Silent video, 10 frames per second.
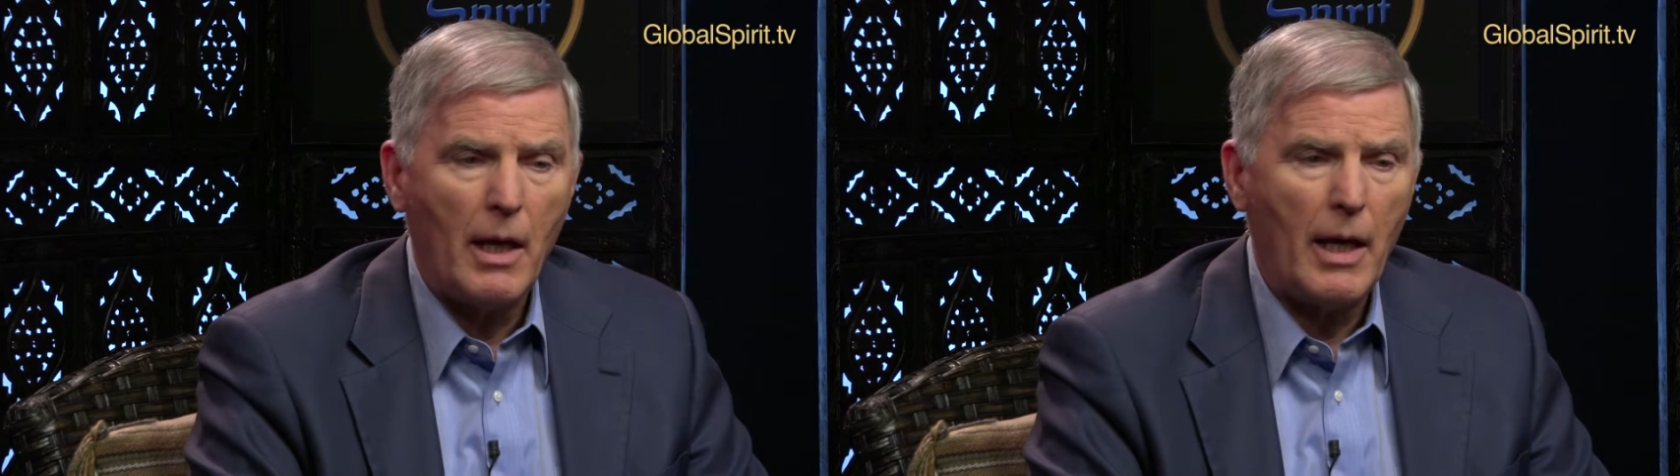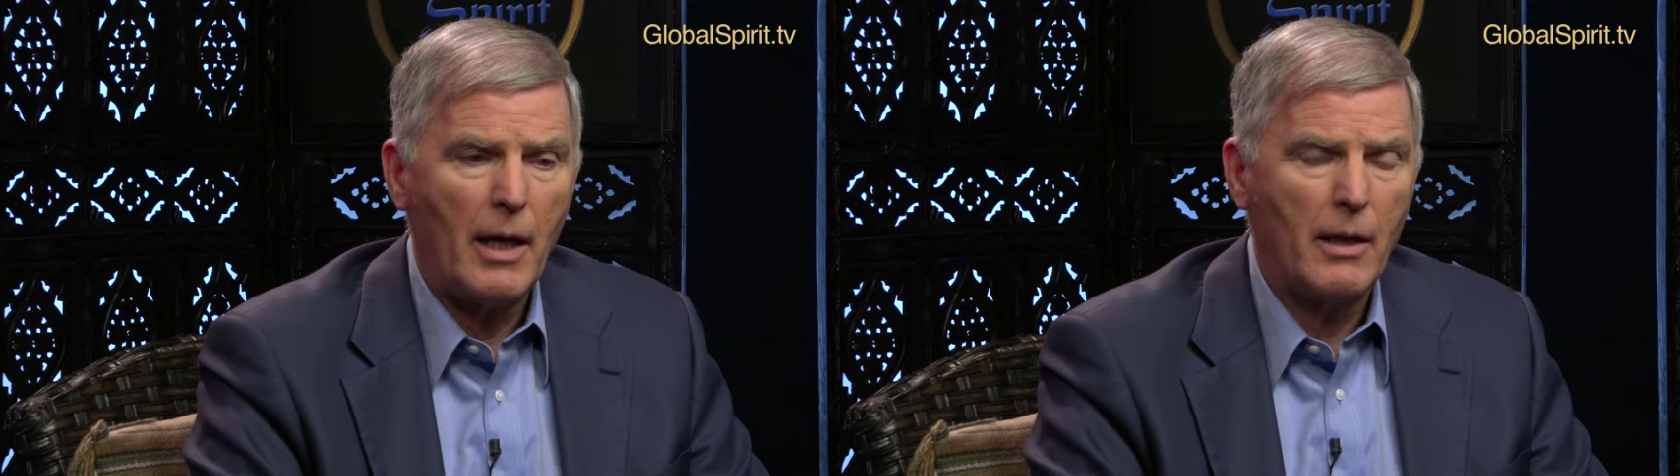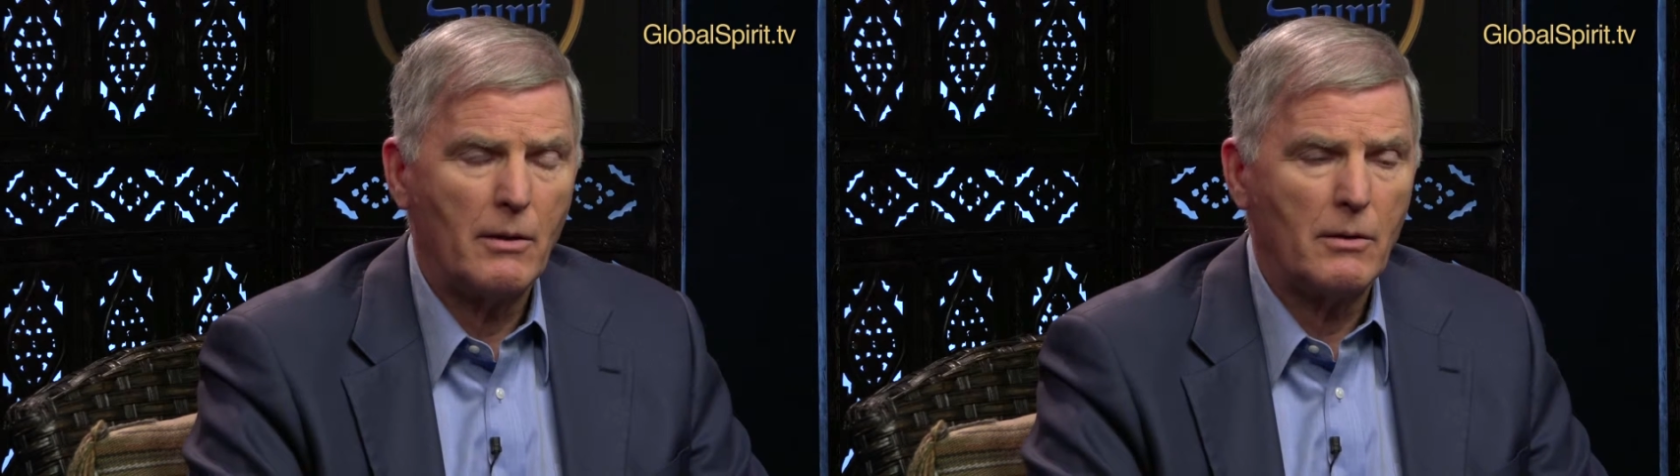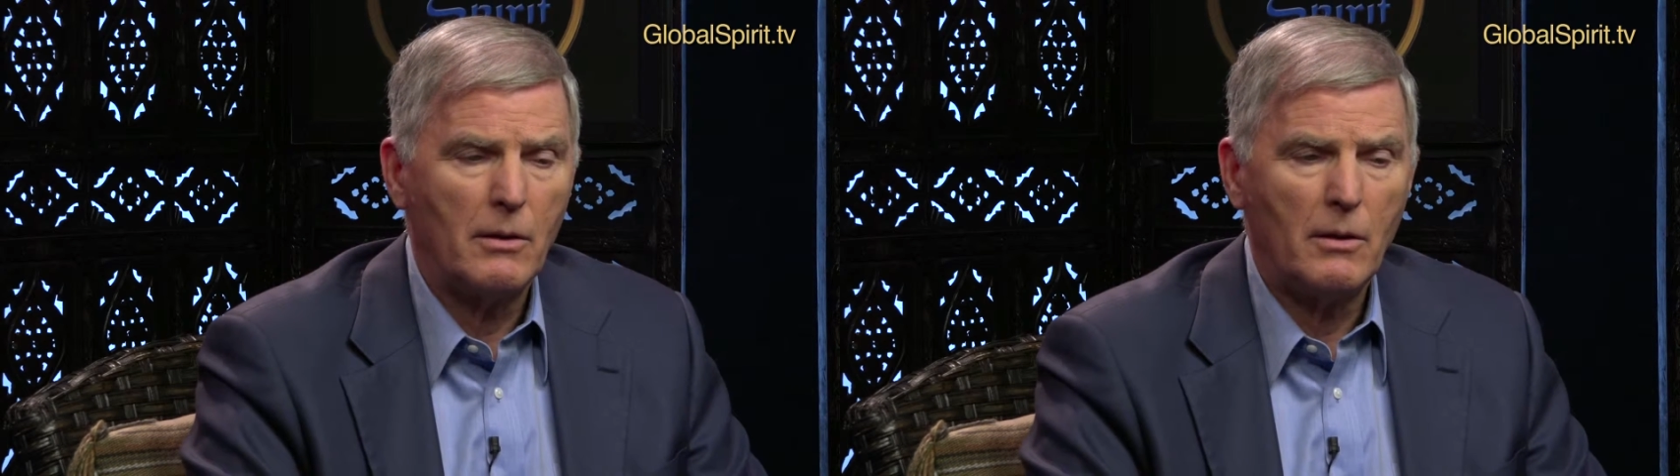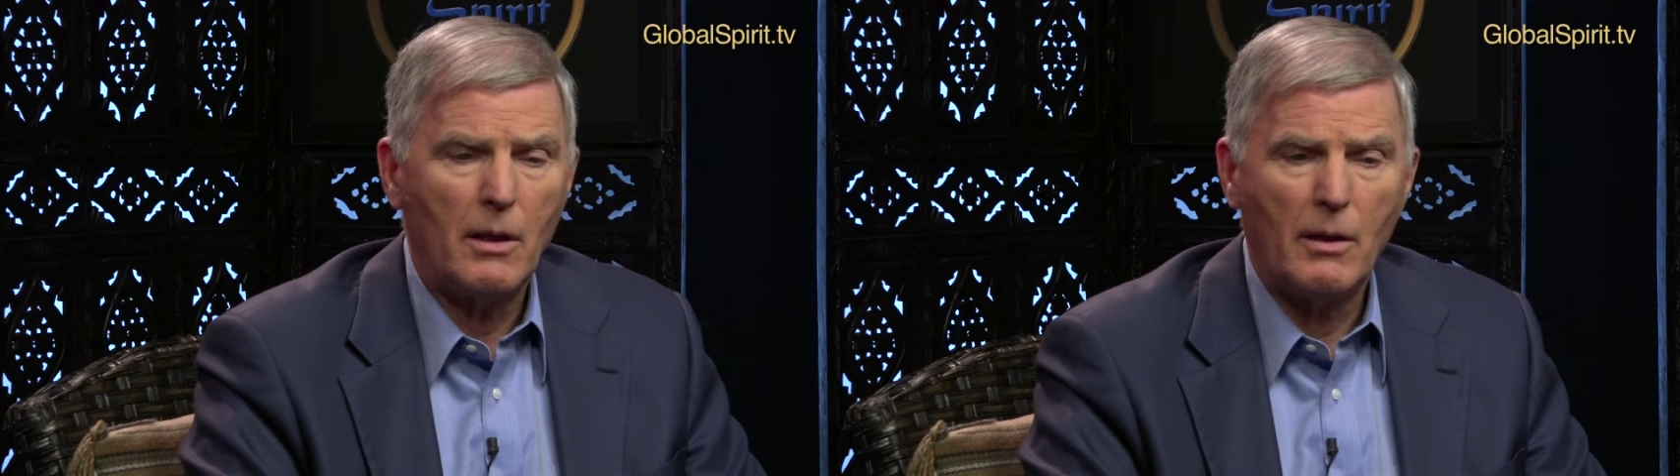And
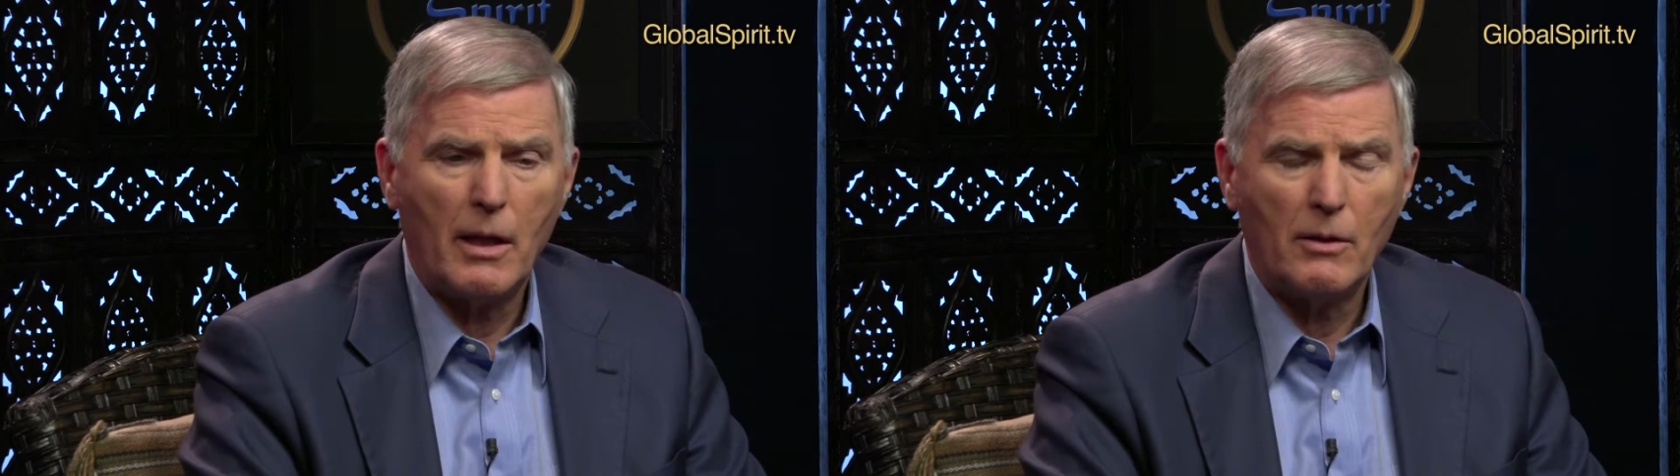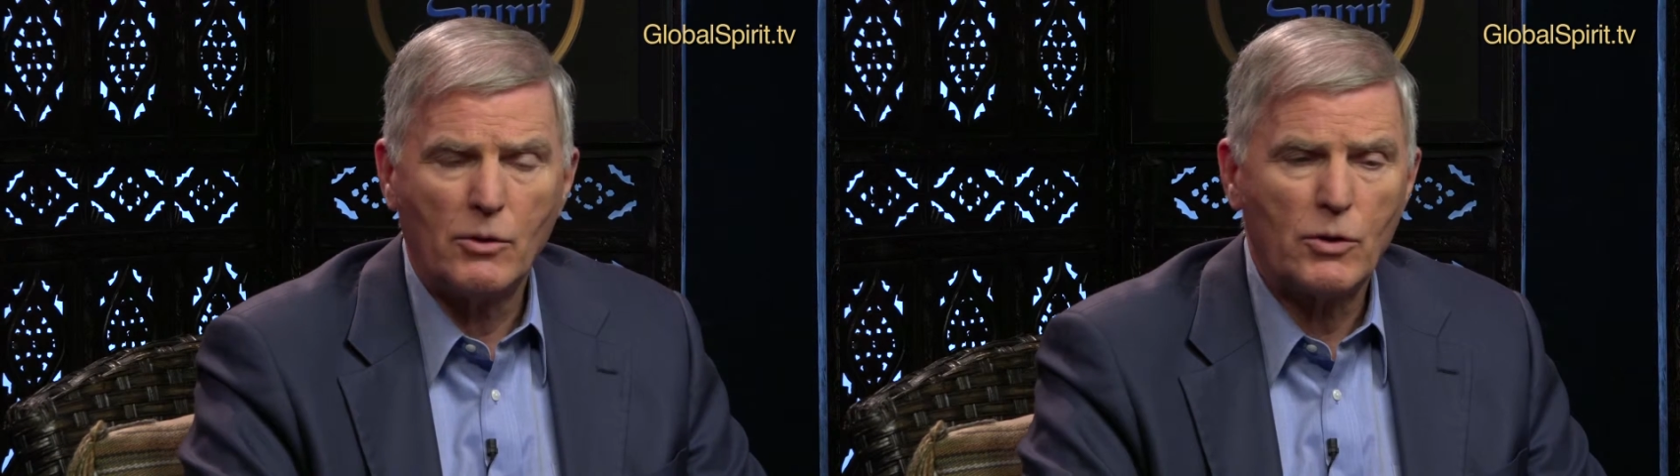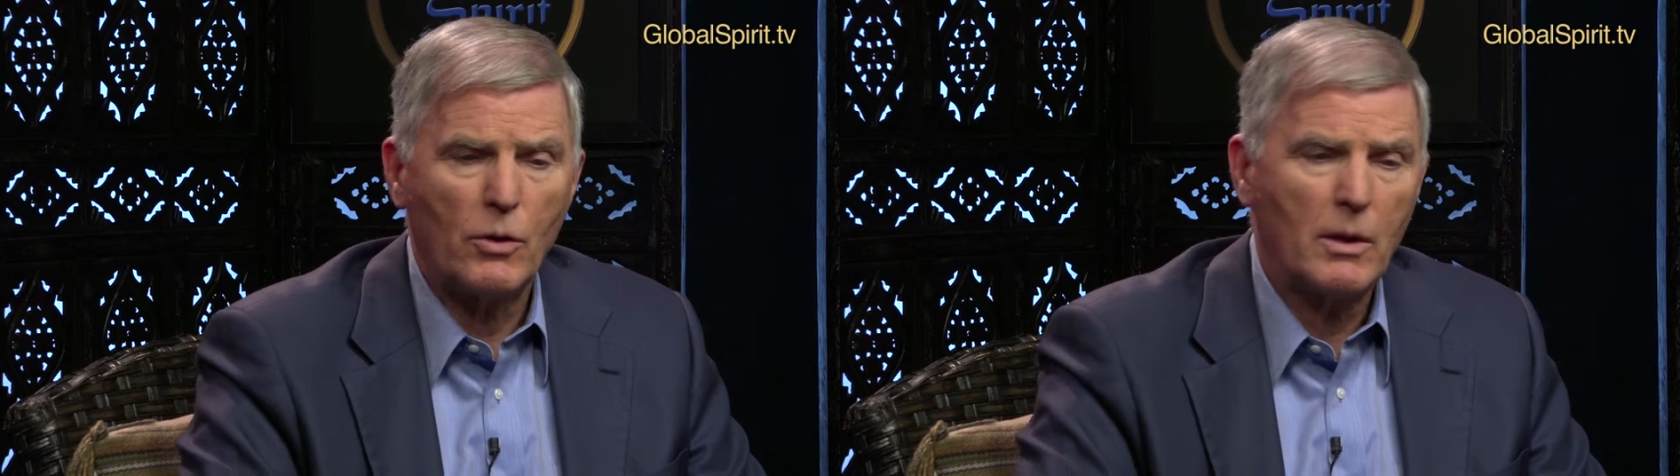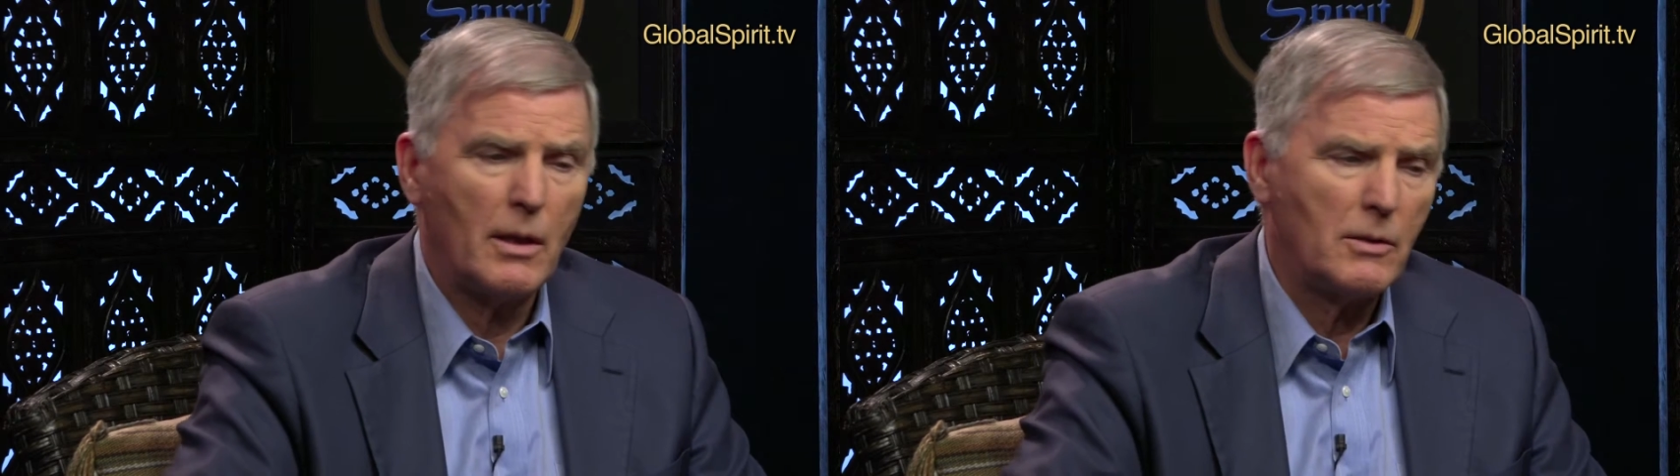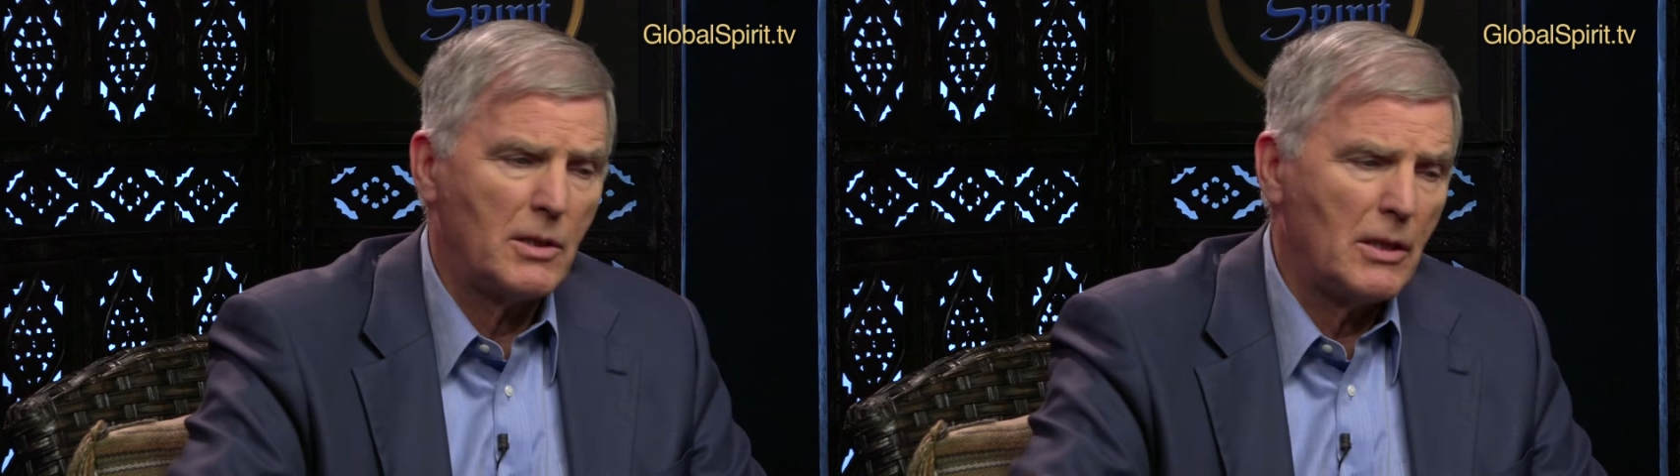so
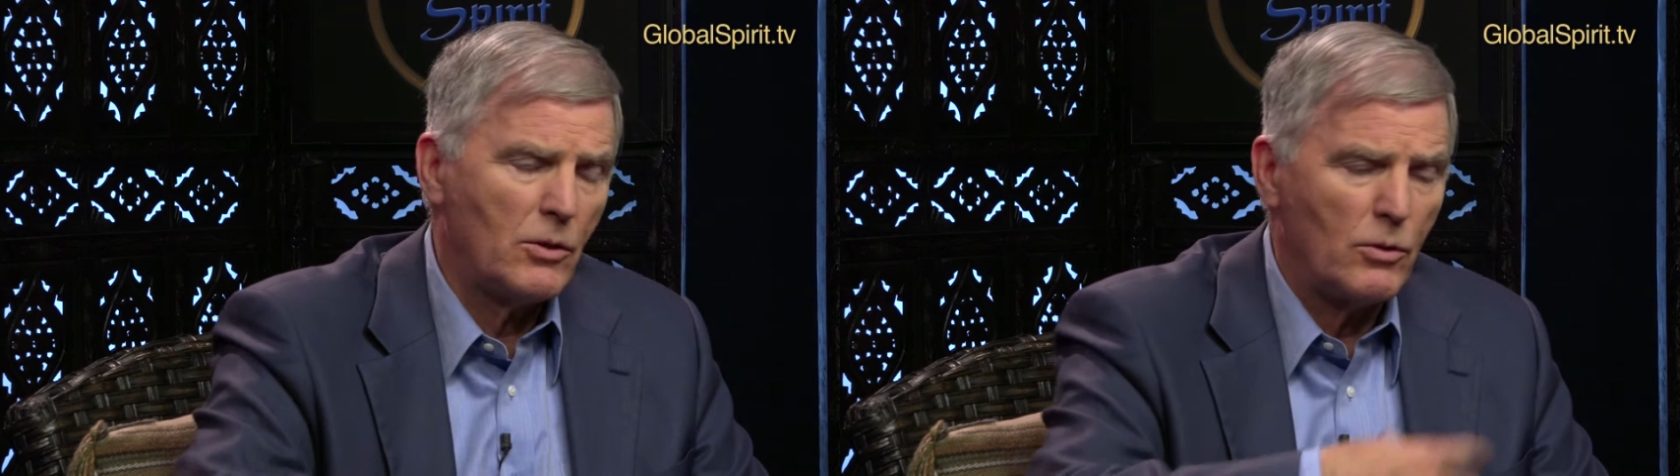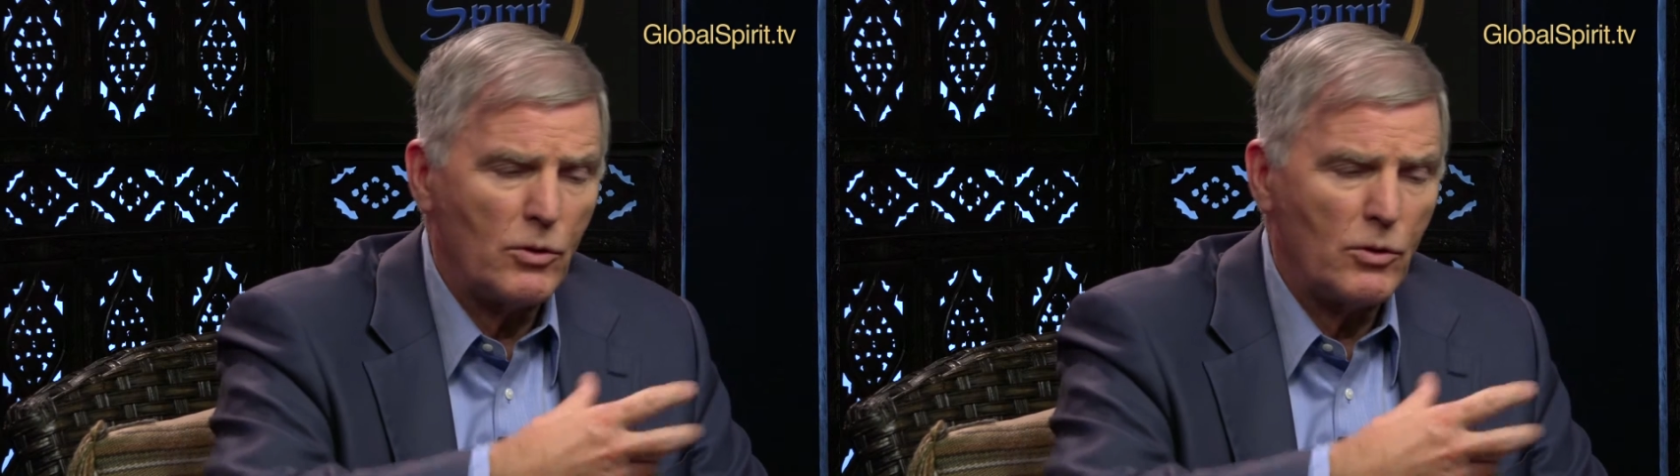it seeks you